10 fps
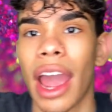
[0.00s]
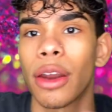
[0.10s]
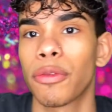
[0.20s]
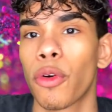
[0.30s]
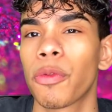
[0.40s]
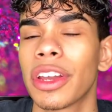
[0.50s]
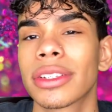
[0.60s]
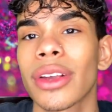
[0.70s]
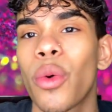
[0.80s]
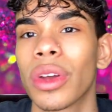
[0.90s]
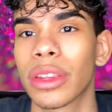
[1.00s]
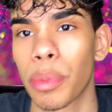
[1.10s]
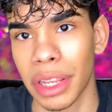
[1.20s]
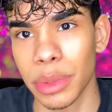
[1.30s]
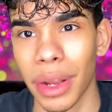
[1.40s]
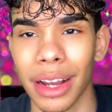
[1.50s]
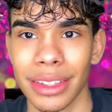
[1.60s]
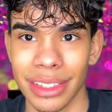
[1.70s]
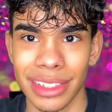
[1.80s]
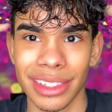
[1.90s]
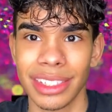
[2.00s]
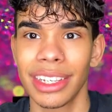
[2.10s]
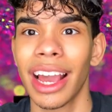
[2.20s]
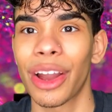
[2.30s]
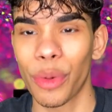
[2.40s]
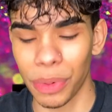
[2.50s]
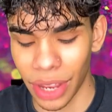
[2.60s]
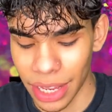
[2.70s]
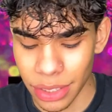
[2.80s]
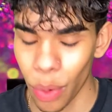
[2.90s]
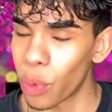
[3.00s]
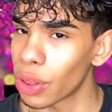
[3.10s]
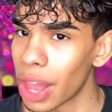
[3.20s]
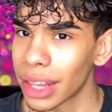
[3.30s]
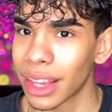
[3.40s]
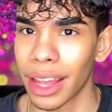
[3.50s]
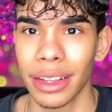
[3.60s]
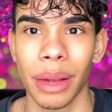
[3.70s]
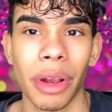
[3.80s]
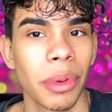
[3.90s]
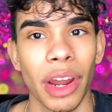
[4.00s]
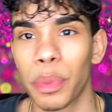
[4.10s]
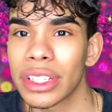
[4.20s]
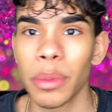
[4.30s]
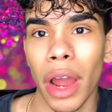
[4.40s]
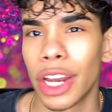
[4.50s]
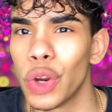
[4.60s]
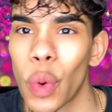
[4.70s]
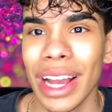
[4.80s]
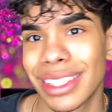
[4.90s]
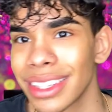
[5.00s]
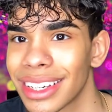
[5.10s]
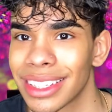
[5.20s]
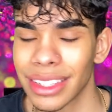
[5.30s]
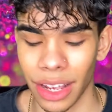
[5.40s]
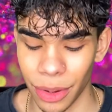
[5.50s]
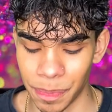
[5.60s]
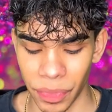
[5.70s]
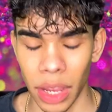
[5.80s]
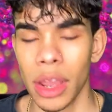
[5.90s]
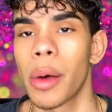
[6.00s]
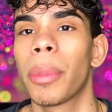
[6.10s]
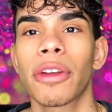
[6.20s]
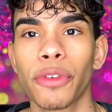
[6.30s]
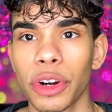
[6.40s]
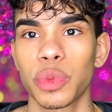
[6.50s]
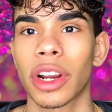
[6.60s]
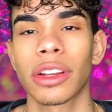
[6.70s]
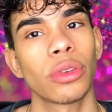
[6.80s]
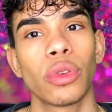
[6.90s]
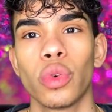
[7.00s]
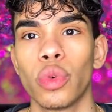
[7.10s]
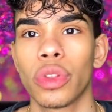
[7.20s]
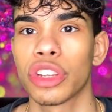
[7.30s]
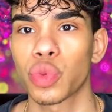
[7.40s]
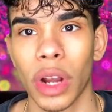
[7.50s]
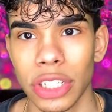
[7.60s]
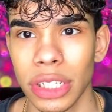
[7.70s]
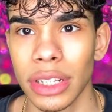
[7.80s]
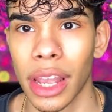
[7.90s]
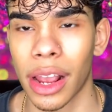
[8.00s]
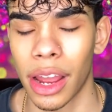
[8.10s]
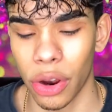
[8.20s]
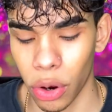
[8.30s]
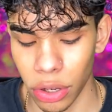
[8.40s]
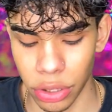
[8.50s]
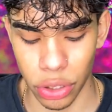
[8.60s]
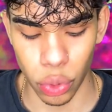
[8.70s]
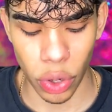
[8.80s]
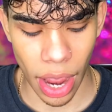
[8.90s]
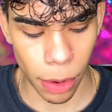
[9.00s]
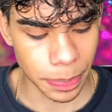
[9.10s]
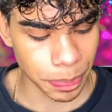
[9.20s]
and a full face with the base box. See, I hope you guys will like that. I'm coming up with some new ideas. Oh. But of course, we're gonna do the swatches like I do now.